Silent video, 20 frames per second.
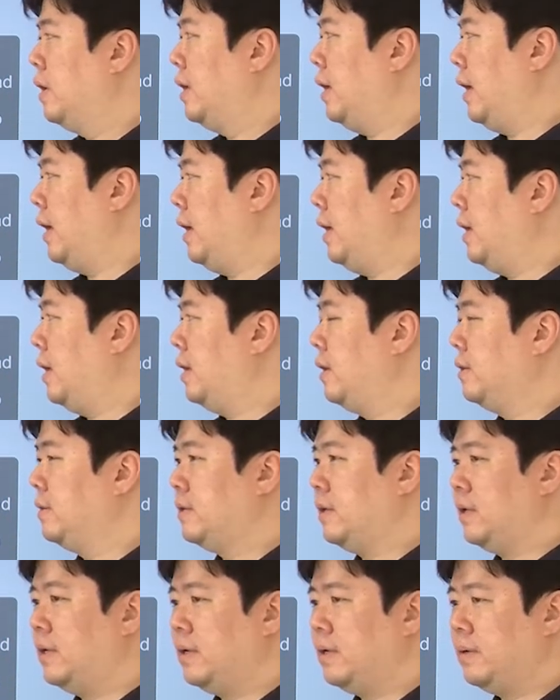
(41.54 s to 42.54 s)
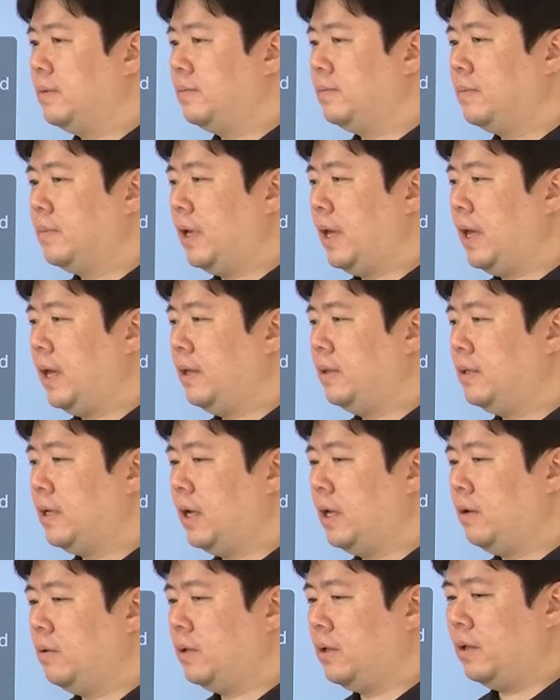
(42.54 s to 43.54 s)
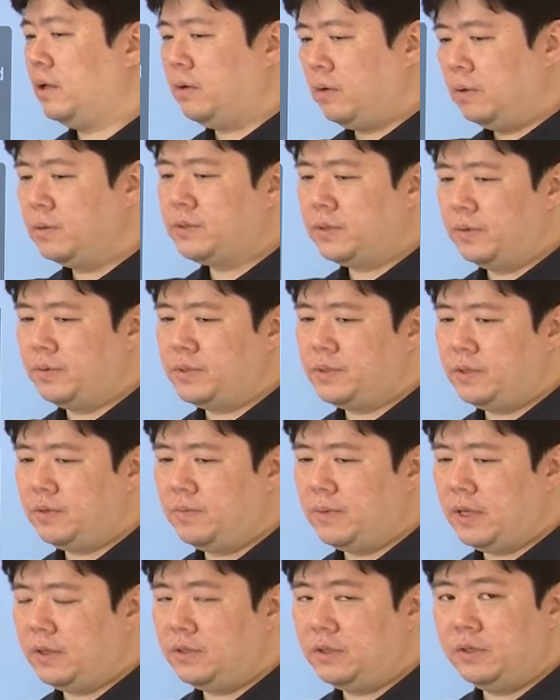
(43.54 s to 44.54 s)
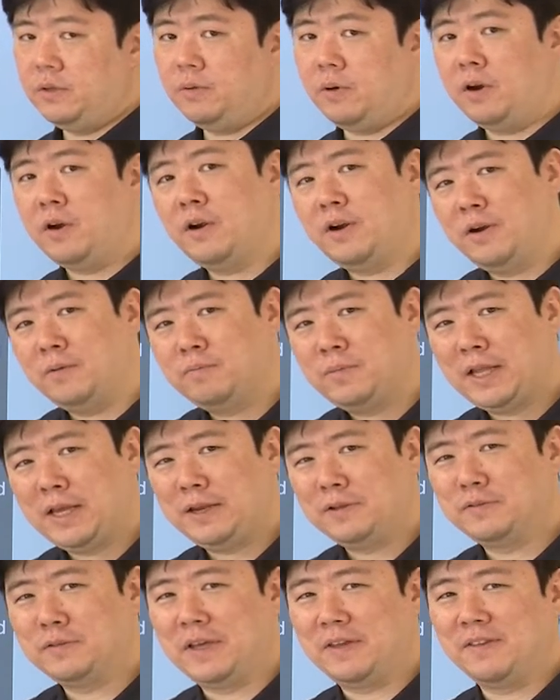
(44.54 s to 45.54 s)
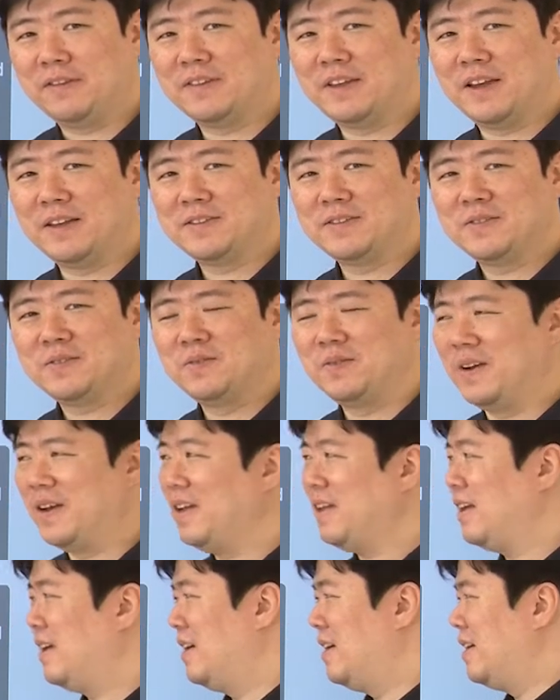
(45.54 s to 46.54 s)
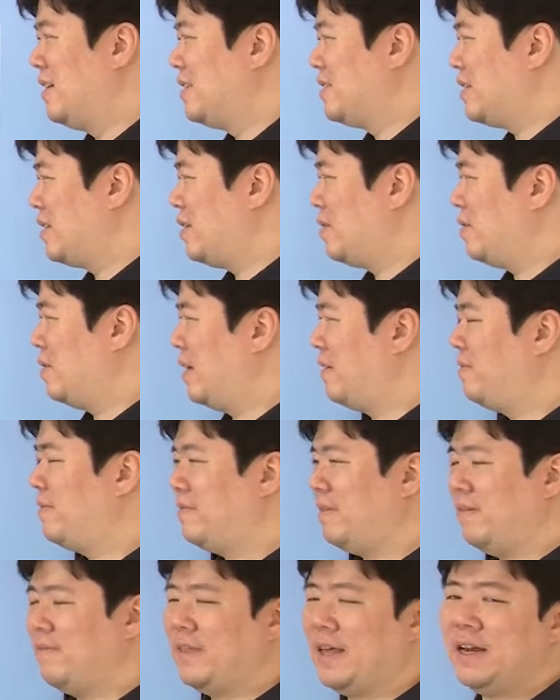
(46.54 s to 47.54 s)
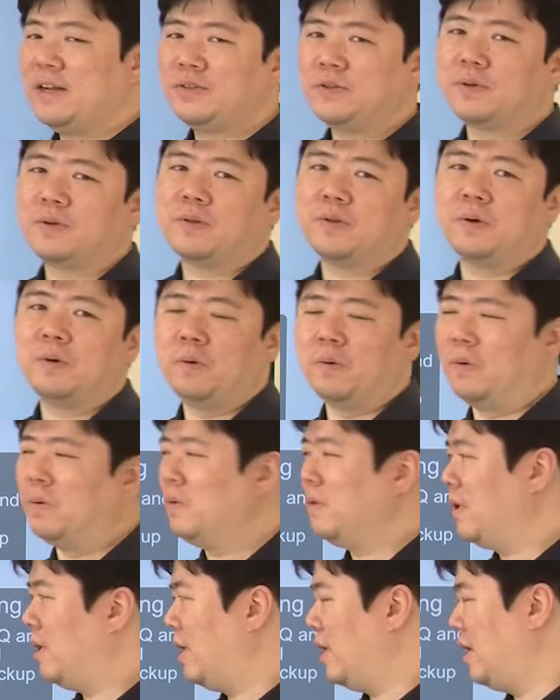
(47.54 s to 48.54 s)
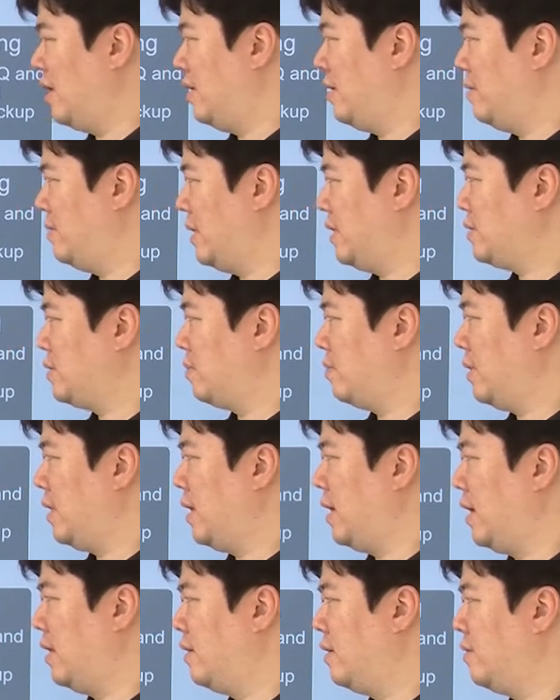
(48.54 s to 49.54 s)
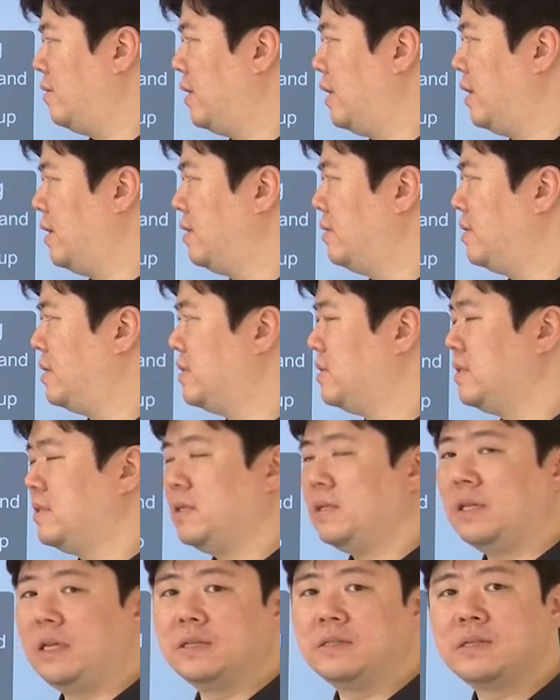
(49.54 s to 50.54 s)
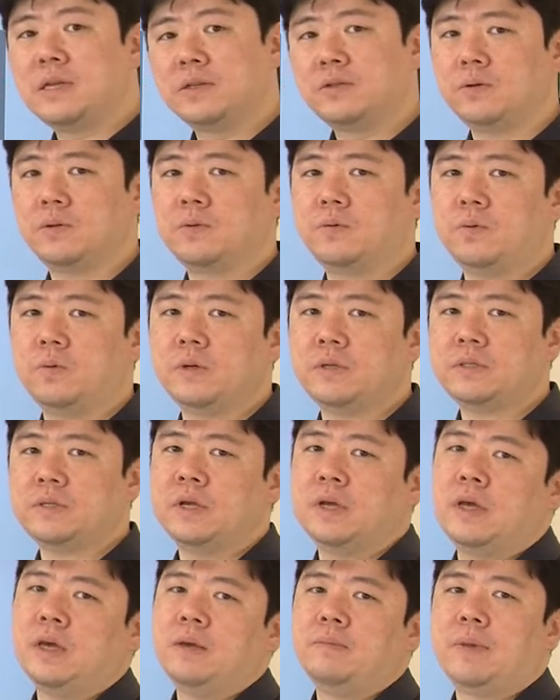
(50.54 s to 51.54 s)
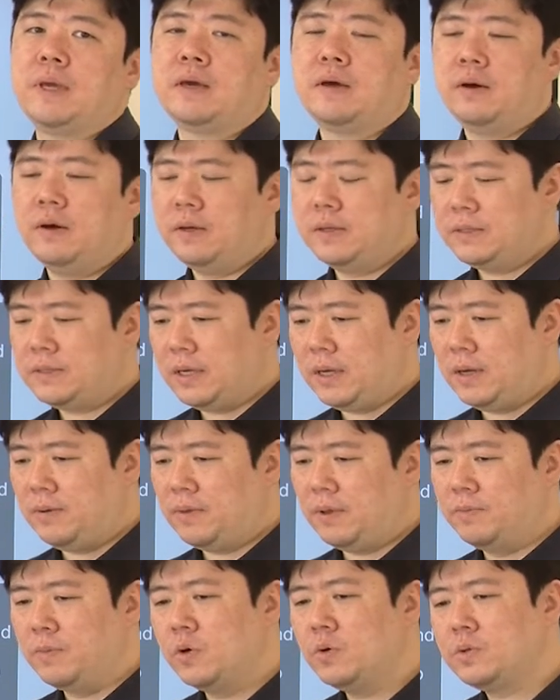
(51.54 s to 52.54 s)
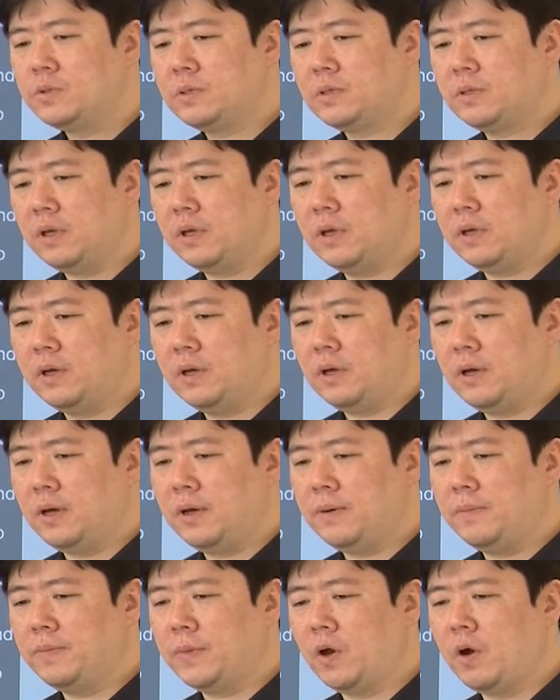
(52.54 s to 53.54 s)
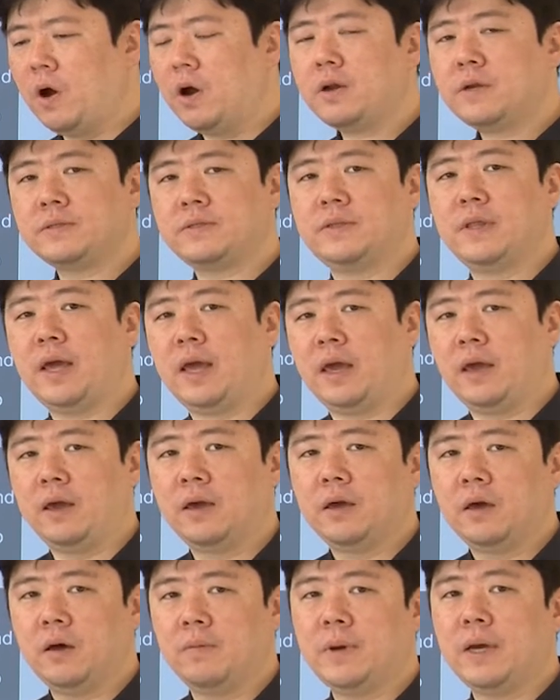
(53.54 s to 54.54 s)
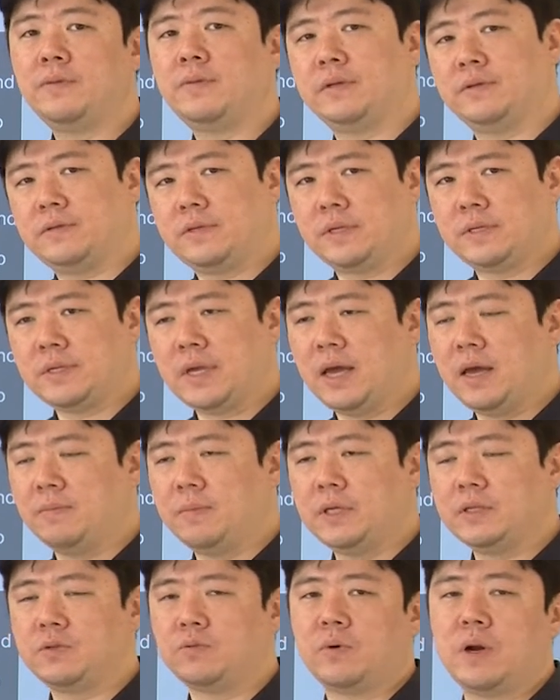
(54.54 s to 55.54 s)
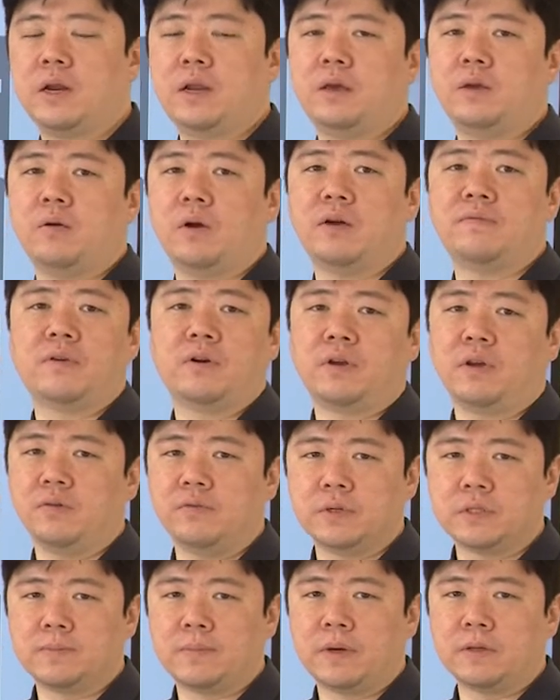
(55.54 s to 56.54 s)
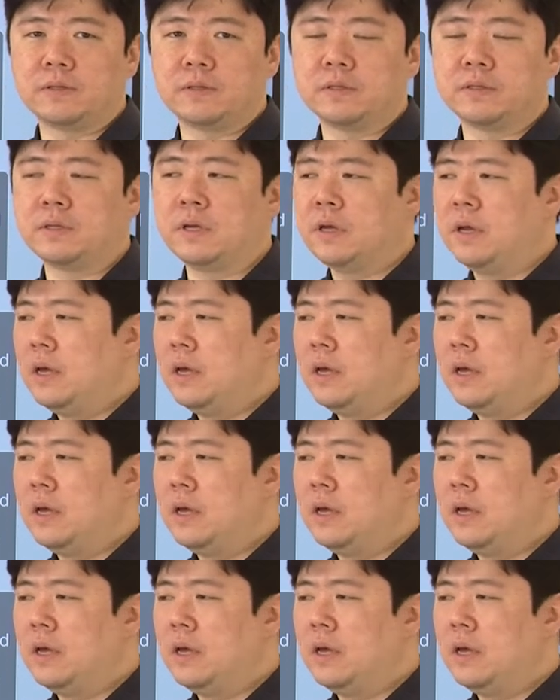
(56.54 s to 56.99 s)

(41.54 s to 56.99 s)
And I also assume that you are planning to take the test, right? So if that is your goal, that's your plan, then this is an essential course because the hardest thing about this exam is writing your FRQ responses.